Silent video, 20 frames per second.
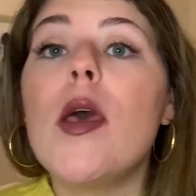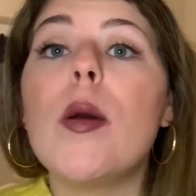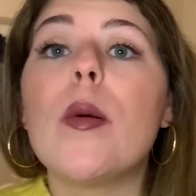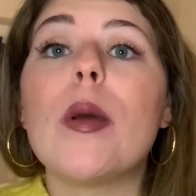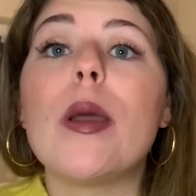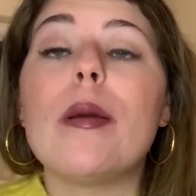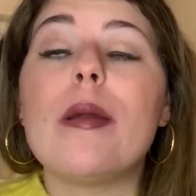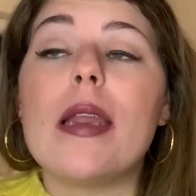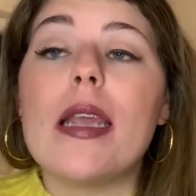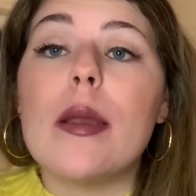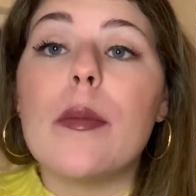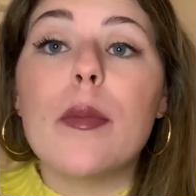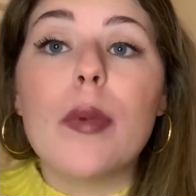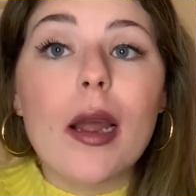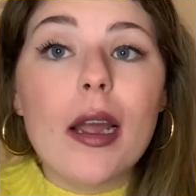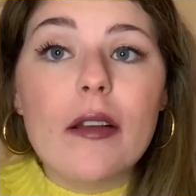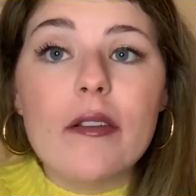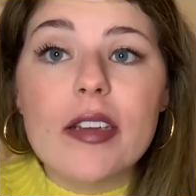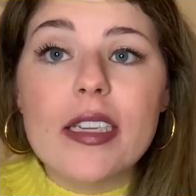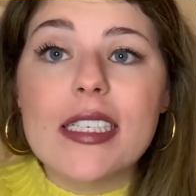We would eat
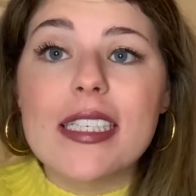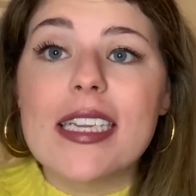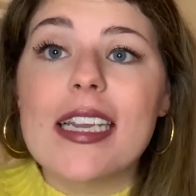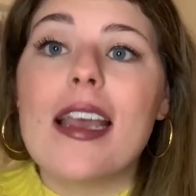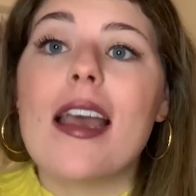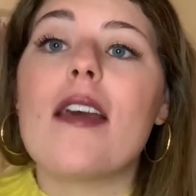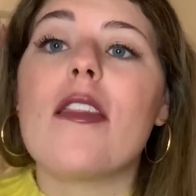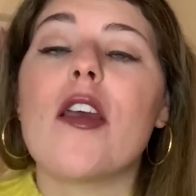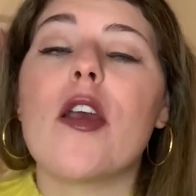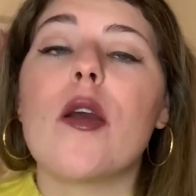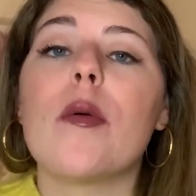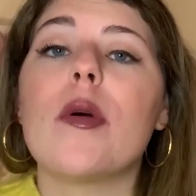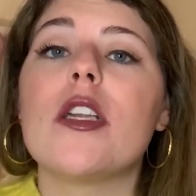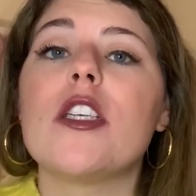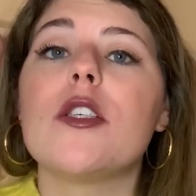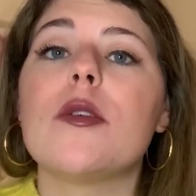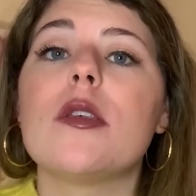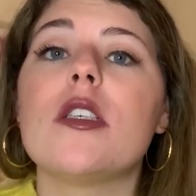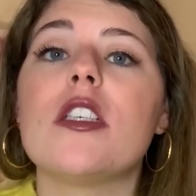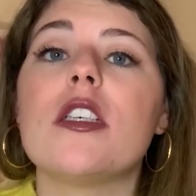breakfast together,
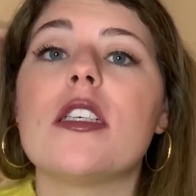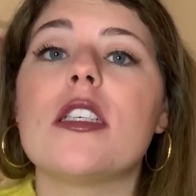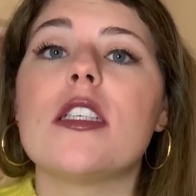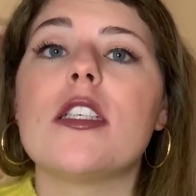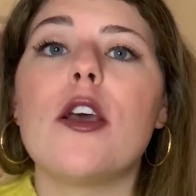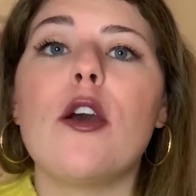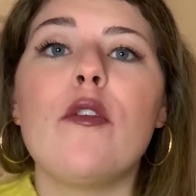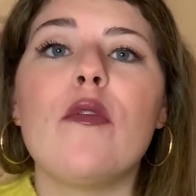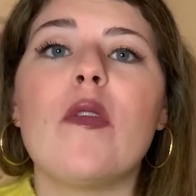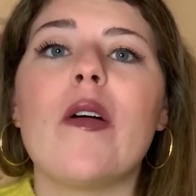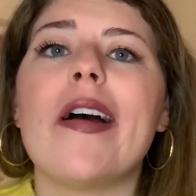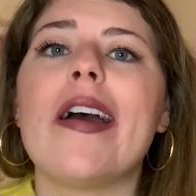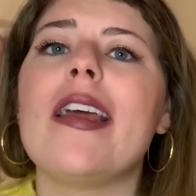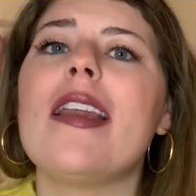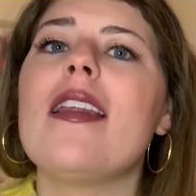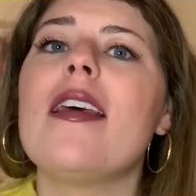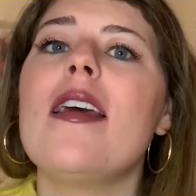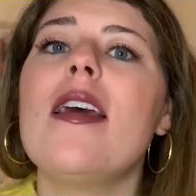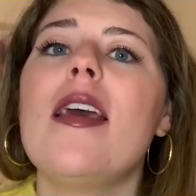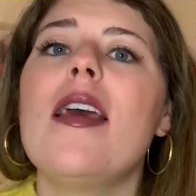which was just so
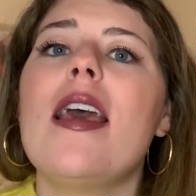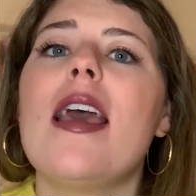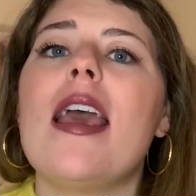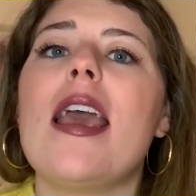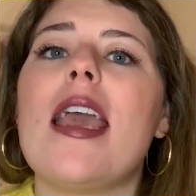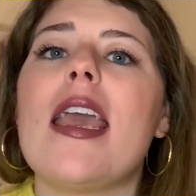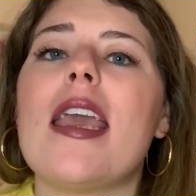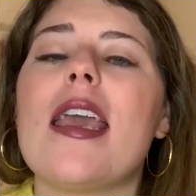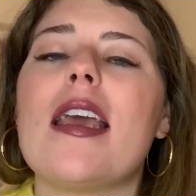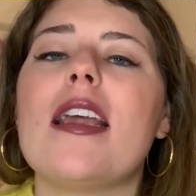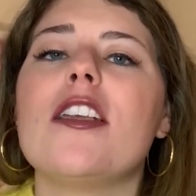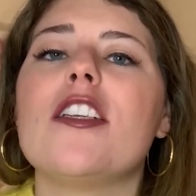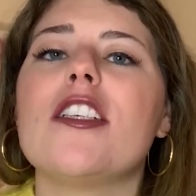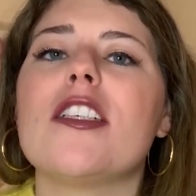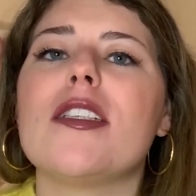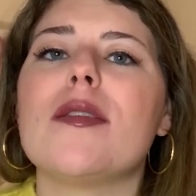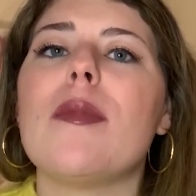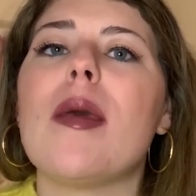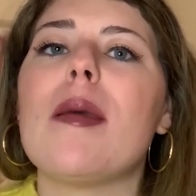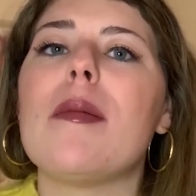fun and
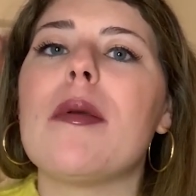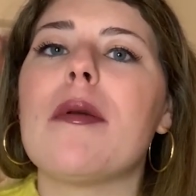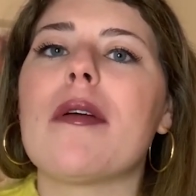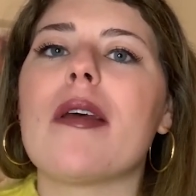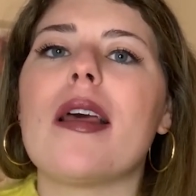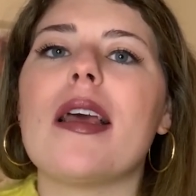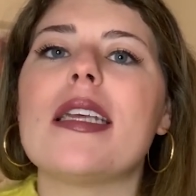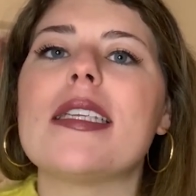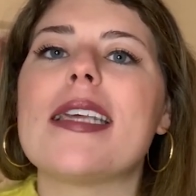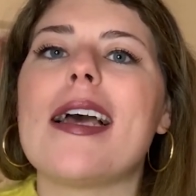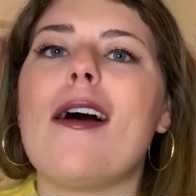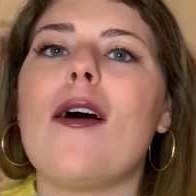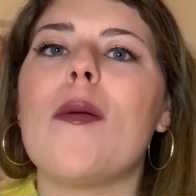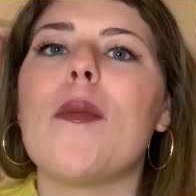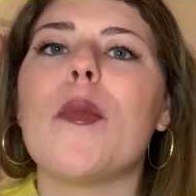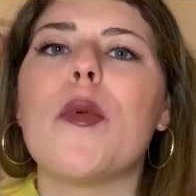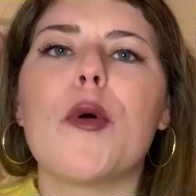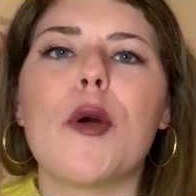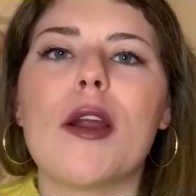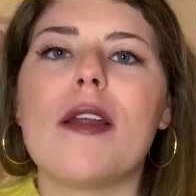just made me realize how
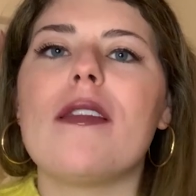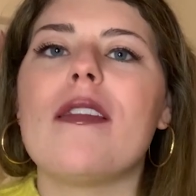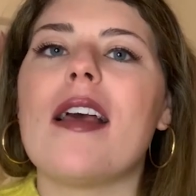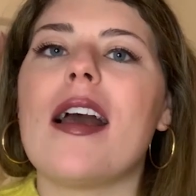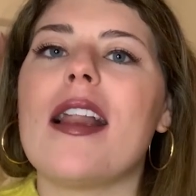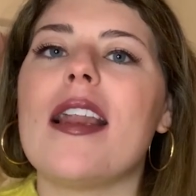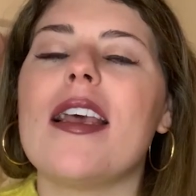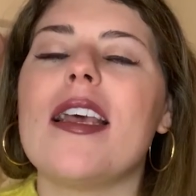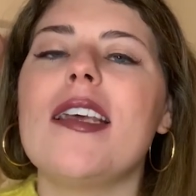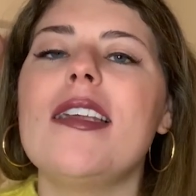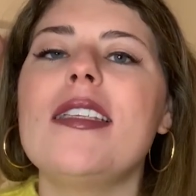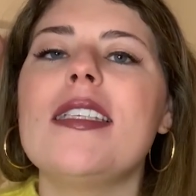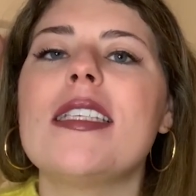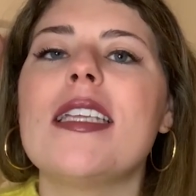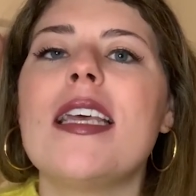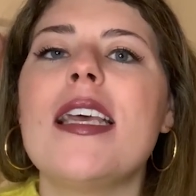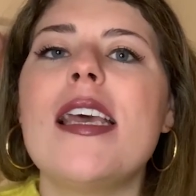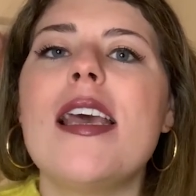important that is,